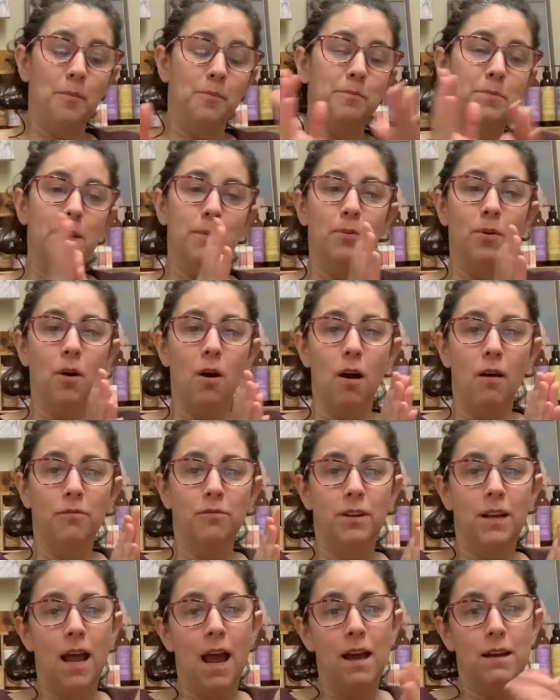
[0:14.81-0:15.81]
People
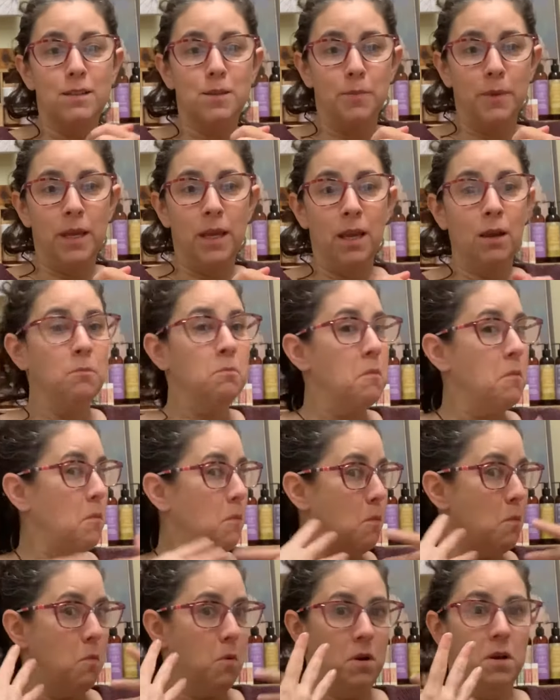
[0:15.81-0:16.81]
often ask me,
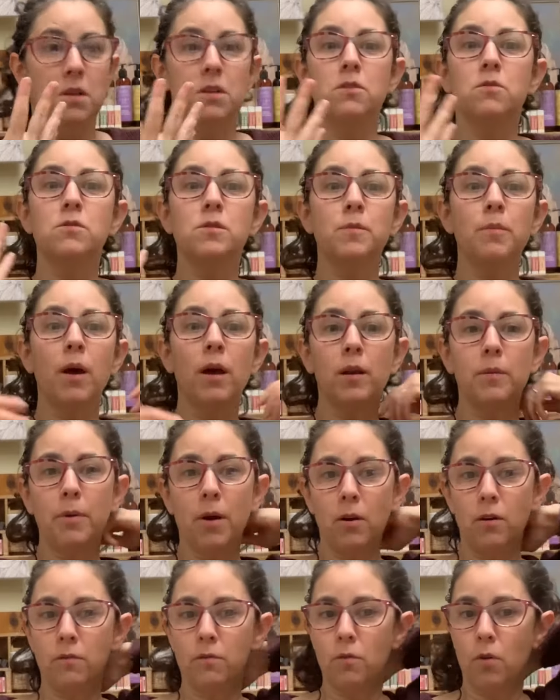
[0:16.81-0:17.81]
what do you use a body
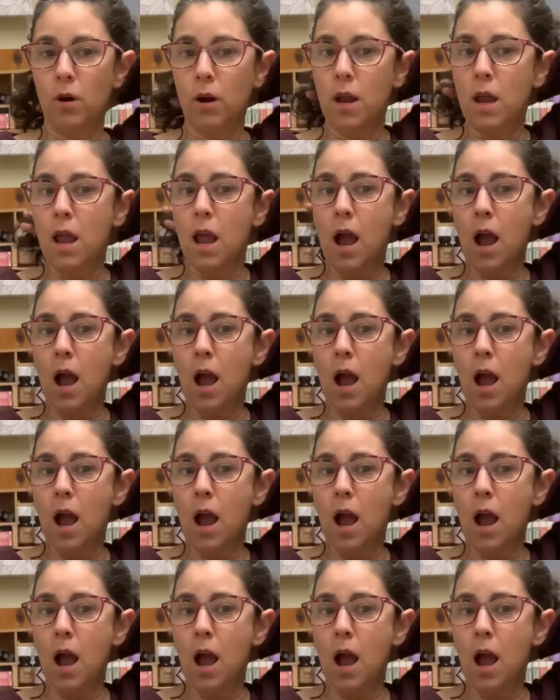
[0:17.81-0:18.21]
powder for?